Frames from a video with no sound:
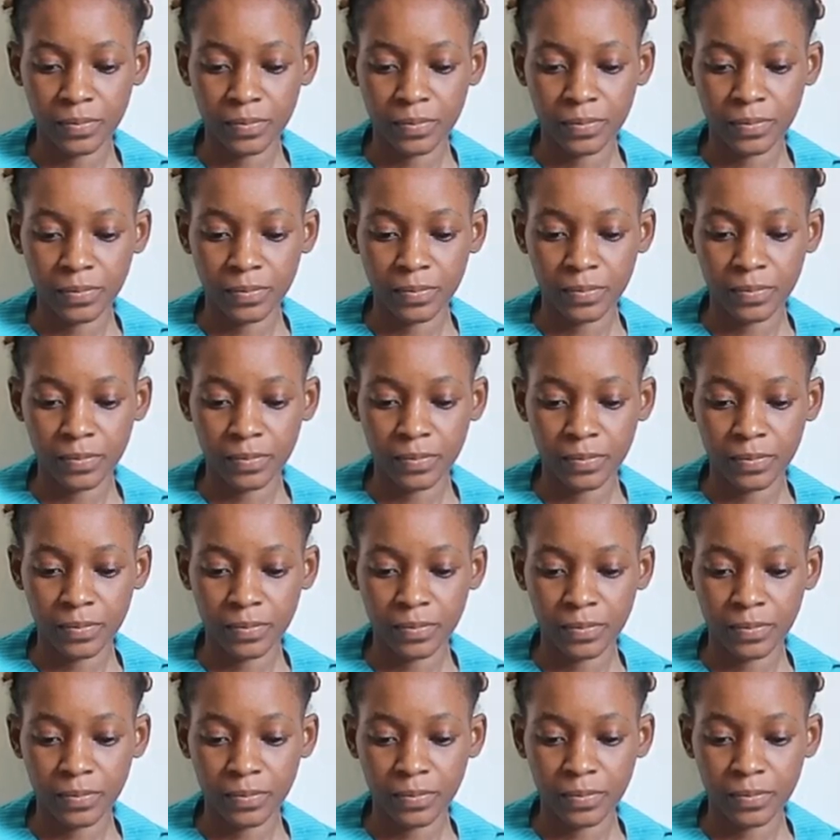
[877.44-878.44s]

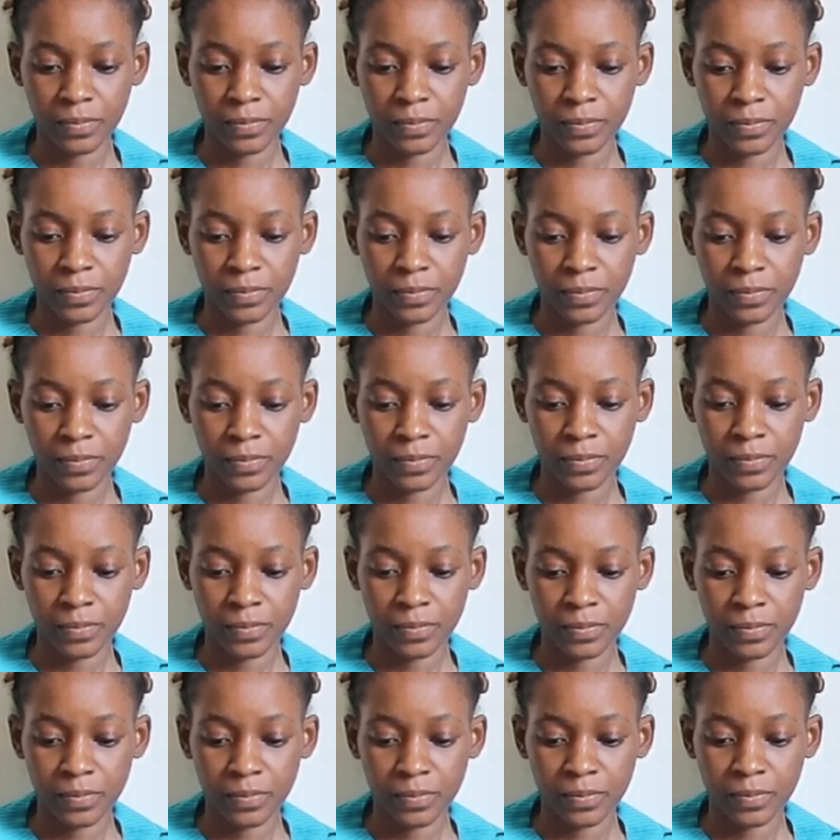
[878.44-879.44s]

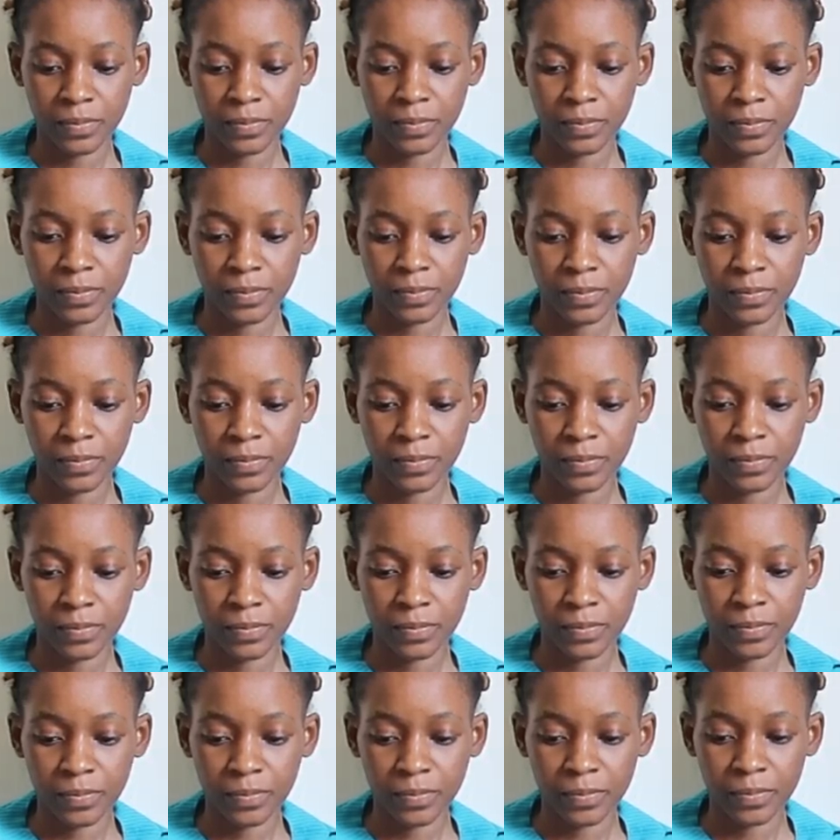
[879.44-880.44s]

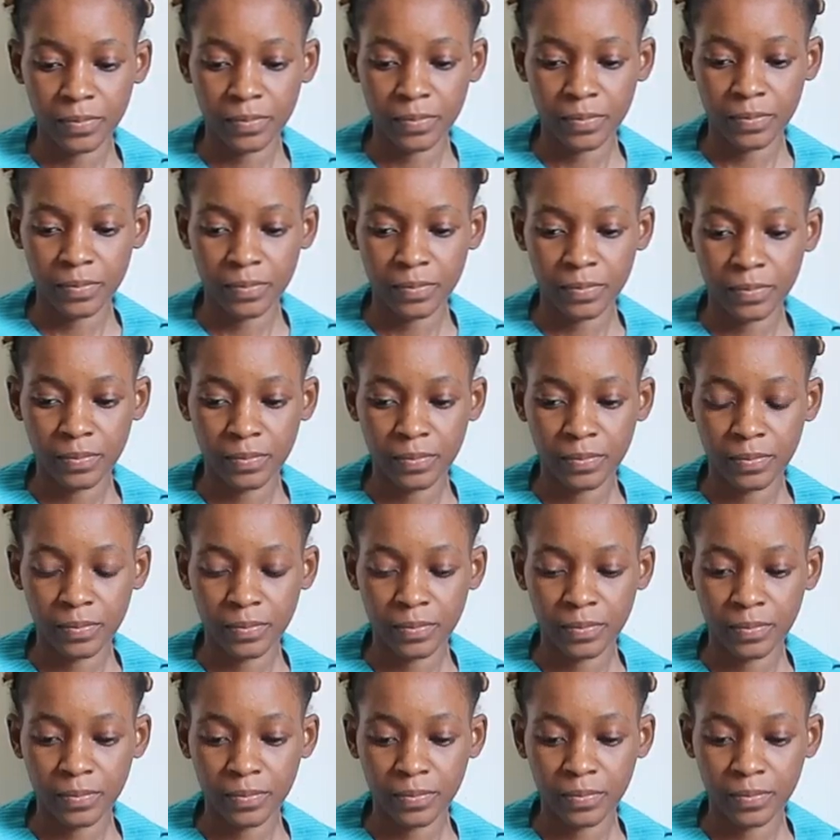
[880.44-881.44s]

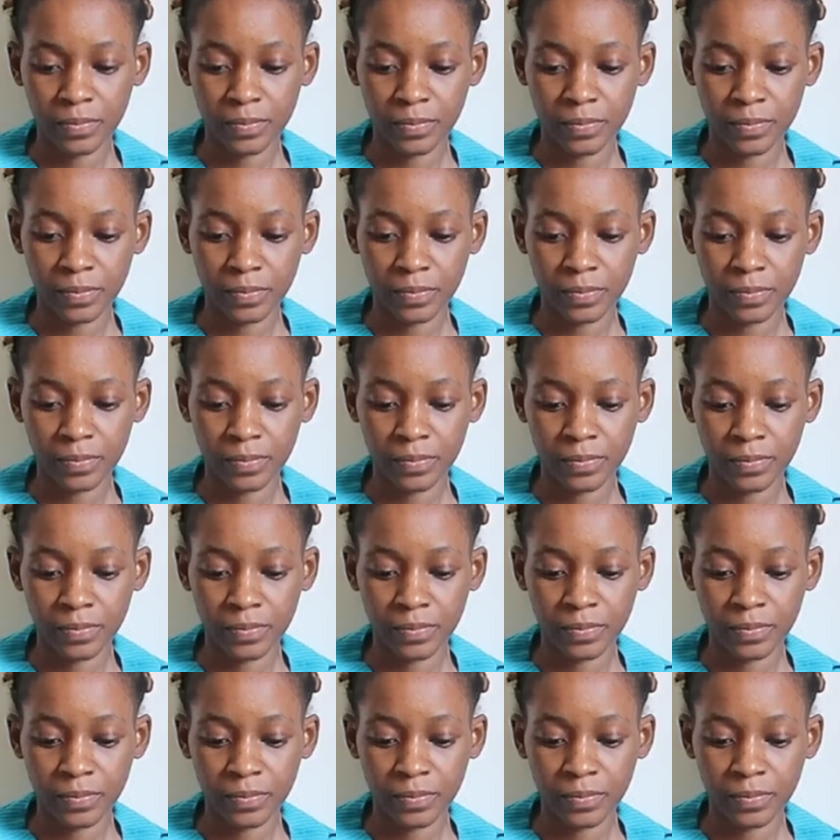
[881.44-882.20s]
(silence)